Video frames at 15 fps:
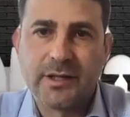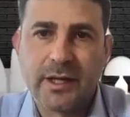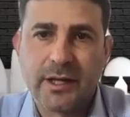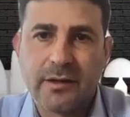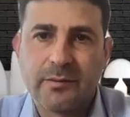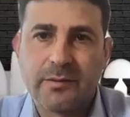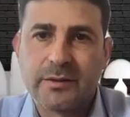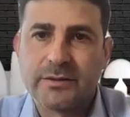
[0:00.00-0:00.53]

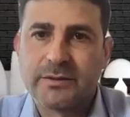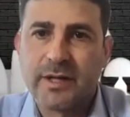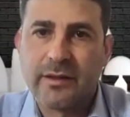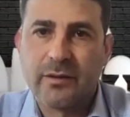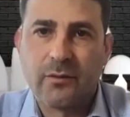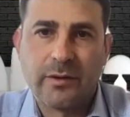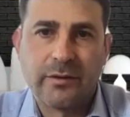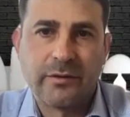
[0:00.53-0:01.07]
link because they're
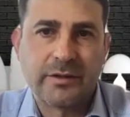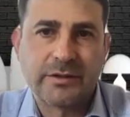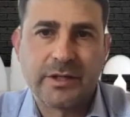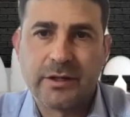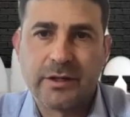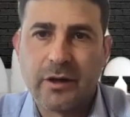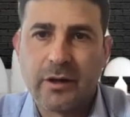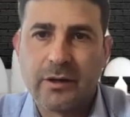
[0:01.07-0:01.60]
the one that's
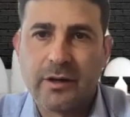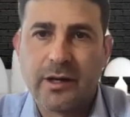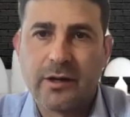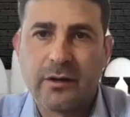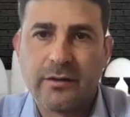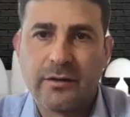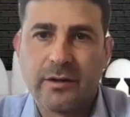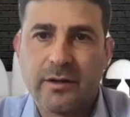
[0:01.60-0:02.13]
going to go
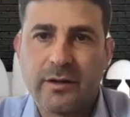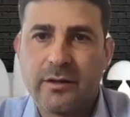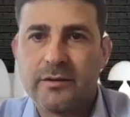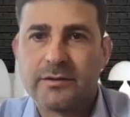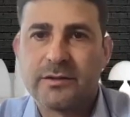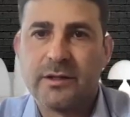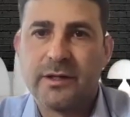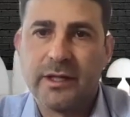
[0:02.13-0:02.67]
click on the
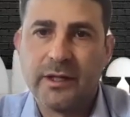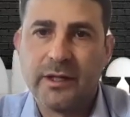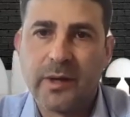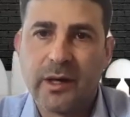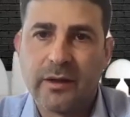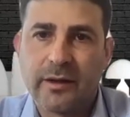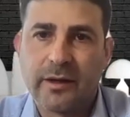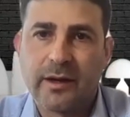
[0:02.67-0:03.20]
silly
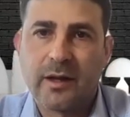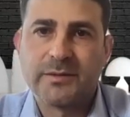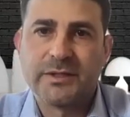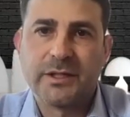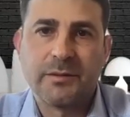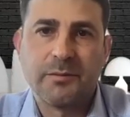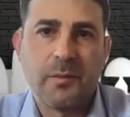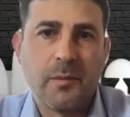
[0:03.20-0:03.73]
email that comes
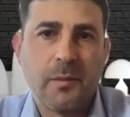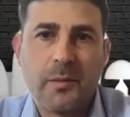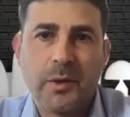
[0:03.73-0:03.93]
in